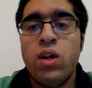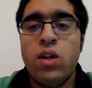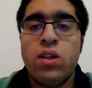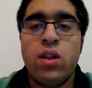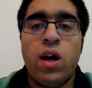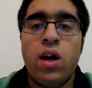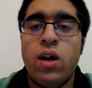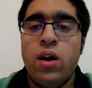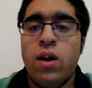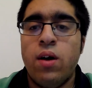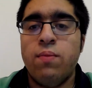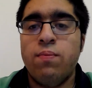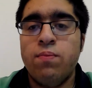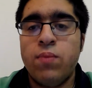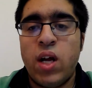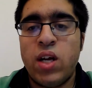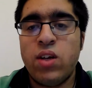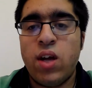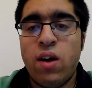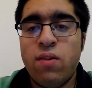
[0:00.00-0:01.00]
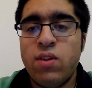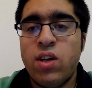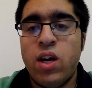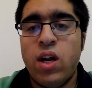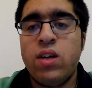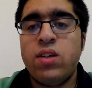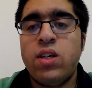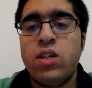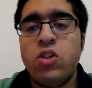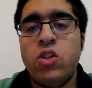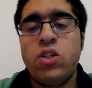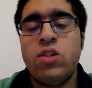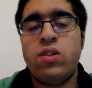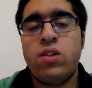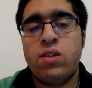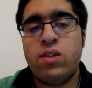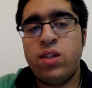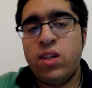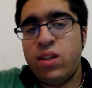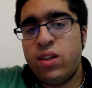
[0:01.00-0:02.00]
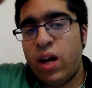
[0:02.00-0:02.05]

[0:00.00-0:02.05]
that you haven't learned at GCSE.